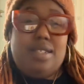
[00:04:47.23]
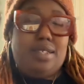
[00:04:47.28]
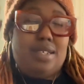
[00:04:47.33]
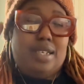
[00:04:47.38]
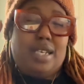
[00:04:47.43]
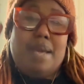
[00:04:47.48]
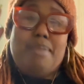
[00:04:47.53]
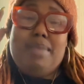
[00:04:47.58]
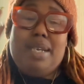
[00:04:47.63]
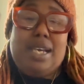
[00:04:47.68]

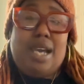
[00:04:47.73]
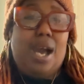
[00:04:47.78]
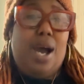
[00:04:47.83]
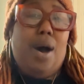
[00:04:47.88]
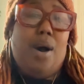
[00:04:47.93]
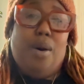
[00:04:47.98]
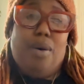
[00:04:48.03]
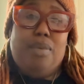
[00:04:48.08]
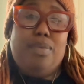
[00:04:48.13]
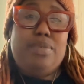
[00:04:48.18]
let me
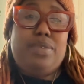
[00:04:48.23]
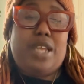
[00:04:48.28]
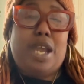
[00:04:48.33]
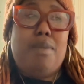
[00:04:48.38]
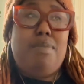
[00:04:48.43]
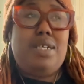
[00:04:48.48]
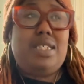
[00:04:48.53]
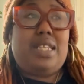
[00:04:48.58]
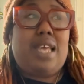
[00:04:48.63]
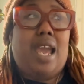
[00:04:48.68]
go?
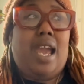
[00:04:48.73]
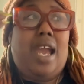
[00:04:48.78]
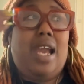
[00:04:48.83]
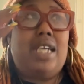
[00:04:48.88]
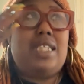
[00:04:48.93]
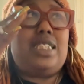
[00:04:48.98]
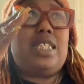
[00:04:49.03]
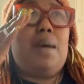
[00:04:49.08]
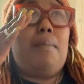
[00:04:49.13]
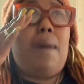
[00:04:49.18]
There was
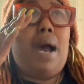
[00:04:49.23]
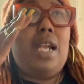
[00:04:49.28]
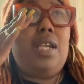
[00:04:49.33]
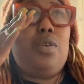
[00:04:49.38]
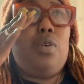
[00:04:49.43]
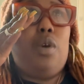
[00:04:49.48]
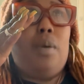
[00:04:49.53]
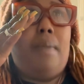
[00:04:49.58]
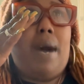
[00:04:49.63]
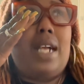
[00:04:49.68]
somebody
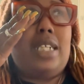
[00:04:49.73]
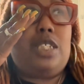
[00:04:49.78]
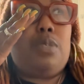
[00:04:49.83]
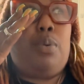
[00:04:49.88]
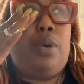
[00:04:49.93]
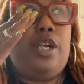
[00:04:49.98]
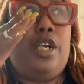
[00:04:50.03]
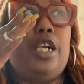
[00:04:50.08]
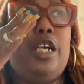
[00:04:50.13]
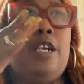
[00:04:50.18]
on my
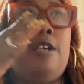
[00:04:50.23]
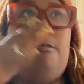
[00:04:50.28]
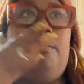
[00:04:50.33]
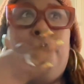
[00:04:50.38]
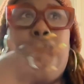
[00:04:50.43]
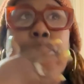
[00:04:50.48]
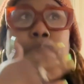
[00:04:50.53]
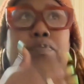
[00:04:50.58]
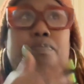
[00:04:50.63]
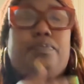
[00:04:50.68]
Twitter
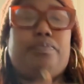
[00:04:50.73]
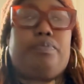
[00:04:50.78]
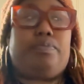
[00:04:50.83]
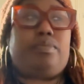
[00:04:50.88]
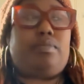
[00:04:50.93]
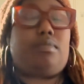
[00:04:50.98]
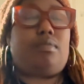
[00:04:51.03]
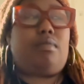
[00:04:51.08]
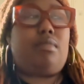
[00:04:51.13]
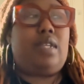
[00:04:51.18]

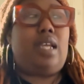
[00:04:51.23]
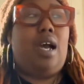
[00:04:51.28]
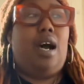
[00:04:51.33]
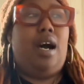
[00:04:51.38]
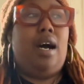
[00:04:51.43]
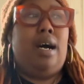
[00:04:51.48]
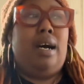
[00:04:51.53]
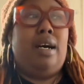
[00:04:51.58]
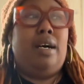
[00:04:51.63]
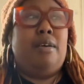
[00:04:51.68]

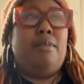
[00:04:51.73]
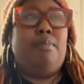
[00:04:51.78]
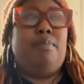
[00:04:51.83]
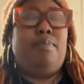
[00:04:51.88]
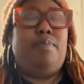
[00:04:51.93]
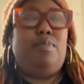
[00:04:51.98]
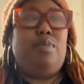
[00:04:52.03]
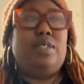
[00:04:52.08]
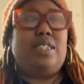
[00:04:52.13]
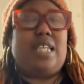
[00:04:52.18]

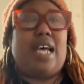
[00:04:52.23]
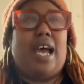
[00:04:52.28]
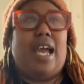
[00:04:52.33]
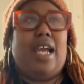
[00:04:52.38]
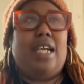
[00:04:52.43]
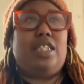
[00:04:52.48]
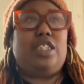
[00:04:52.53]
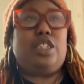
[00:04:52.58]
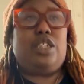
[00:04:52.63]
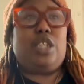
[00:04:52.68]
was
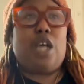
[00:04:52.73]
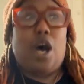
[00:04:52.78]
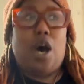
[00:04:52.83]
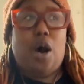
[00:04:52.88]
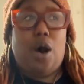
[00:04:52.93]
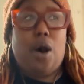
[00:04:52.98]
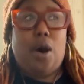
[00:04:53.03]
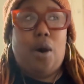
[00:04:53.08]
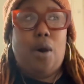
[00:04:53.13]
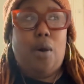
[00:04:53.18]
like,
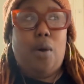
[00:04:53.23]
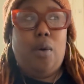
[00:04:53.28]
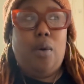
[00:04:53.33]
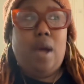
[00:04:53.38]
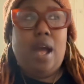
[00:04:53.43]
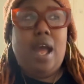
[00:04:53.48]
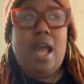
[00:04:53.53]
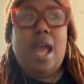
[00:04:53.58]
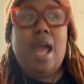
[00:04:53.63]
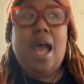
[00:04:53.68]
so
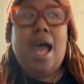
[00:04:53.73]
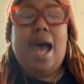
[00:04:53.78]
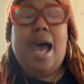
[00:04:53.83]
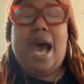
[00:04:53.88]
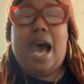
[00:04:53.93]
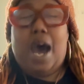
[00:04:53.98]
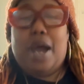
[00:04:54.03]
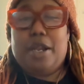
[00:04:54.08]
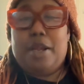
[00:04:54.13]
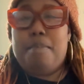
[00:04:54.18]

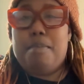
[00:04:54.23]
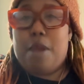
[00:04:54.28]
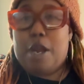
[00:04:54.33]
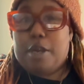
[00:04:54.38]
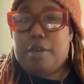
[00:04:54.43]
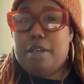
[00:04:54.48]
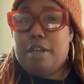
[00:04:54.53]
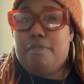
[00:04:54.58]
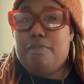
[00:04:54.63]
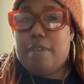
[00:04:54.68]
how did
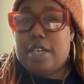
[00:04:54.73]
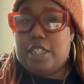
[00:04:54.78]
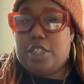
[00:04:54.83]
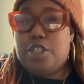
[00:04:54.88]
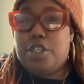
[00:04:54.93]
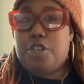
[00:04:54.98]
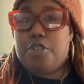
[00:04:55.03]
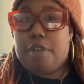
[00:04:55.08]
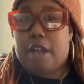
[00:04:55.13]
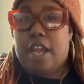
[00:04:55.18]
Mercury
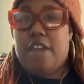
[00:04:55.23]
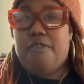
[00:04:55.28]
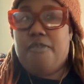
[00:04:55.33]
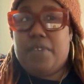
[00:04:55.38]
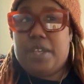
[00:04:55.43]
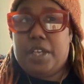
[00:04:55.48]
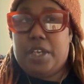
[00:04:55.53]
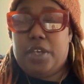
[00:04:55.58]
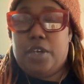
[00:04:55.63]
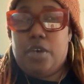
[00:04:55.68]
retrograde
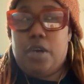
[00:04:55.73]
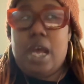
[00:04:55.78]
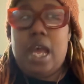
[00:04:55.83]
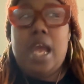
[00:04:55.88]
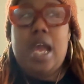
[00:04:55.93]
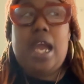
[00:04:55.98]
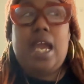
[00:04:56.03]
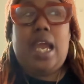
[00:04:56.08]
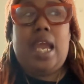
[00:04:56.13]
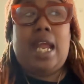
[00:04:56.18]
feel?
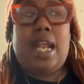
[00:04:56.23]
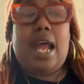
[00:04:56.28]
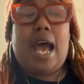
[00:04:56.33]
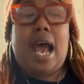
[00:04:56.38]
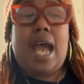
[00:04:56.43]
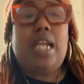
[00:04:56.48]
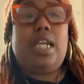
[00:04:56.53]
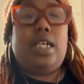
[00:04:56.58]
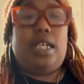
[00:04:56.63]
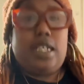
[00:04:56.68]
And
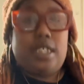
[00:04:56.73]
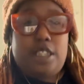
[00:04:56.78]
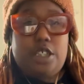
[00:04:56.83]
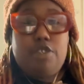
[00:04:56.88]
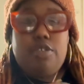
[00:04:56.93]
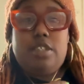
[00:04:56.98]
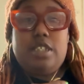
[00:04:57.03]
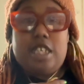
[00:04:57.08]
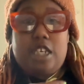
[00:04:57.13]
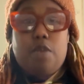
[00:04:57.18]
I
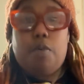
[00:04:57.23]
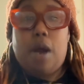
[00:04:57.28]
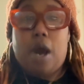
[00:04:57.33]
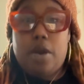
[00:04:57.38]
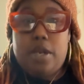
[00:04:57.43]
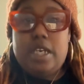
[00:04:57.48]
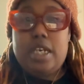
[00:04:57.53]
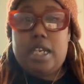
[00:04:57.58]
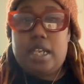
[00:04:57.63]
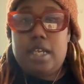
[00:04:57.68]
literally
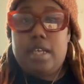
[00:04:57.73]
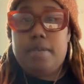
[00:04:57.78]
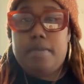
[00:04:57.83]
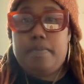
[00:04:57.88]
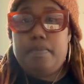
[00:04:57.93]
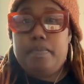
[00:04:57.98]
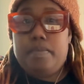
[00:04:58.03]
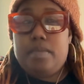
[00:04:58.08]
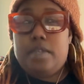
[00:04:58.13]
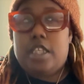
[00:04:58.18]
quoted it
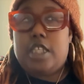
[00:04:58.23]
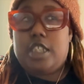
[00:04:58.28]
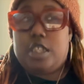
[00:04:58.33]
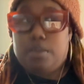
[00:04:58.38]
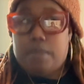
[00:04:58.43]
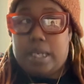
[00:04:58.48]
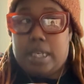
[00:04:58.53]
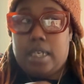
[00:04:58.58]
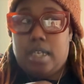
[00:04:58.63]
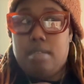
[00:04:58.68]
the
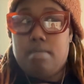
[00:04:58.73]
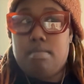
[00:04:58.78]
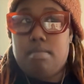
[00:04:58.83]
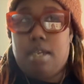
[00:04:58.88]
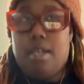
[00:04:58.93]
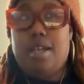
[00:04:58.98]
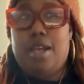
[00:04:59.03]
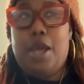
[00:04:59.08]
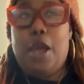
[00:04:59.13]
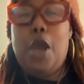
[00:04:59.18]
tweet
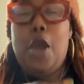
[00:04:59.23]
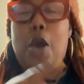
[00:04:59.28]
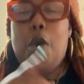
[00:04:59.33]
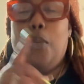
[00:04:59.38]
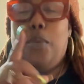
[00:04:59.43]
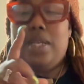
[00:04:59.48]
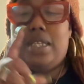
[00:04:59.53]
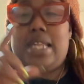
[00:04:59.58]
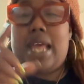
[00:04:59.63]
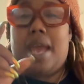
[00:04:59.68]

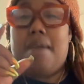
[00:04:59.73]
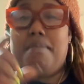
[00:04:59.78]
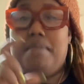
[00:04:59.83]
with that